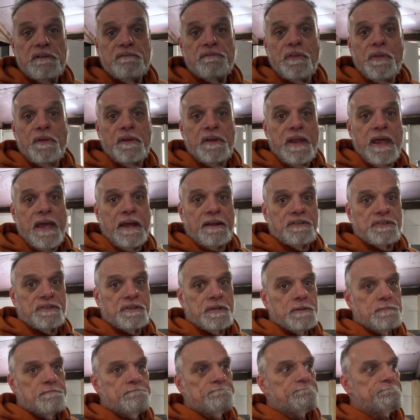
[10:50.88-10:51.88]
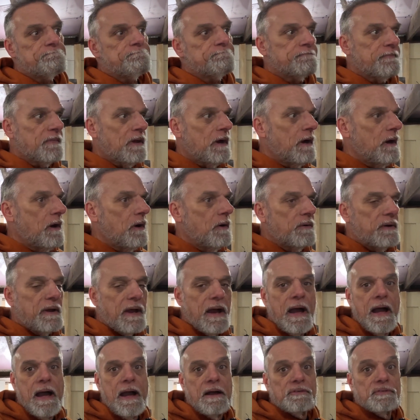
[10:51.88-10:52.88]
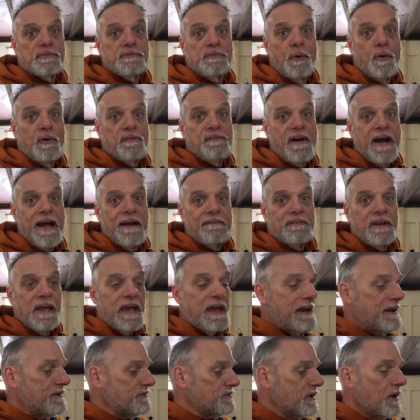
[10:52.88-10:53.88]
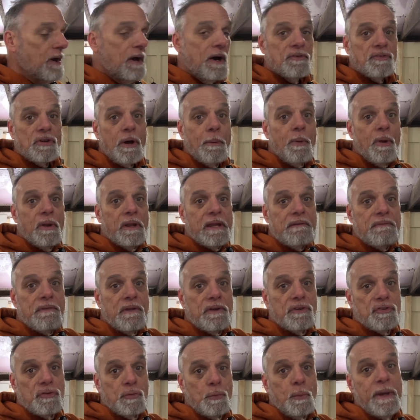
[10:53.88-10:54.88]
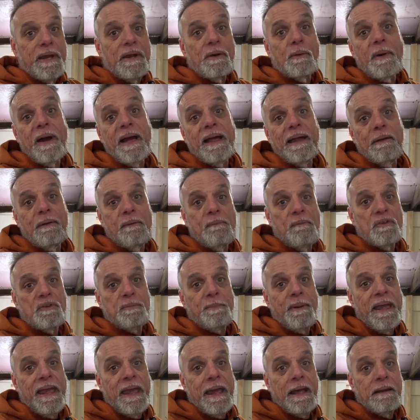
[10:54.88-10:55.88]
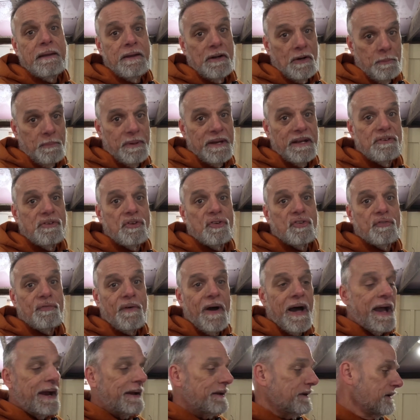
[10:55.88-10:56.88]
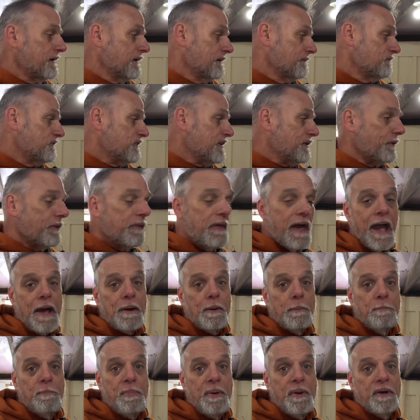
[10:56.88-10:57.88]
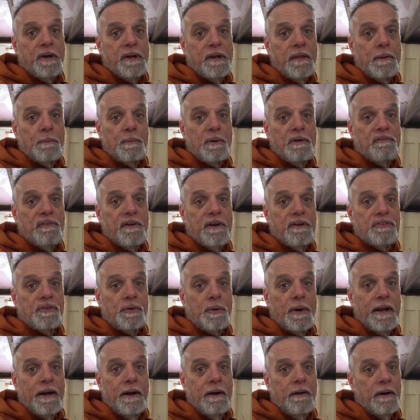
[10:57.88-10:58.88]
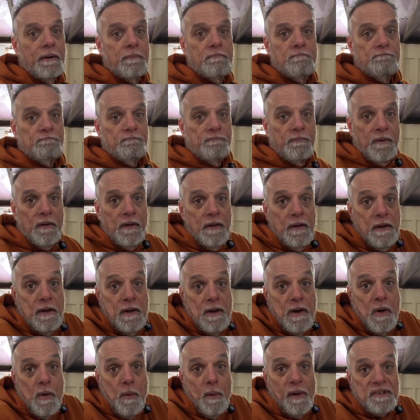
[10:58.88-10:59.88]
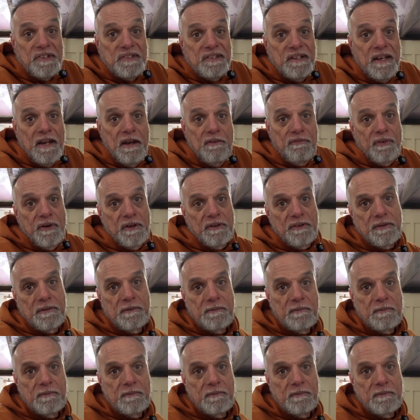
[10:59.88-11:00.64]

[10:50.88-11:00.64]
for the next, oh gosh, 4 or 5 days. So I'm going to leave this sweet right here in this pan. It'll be just fine. It's either that or put it in the refrigerator, and what's the difference?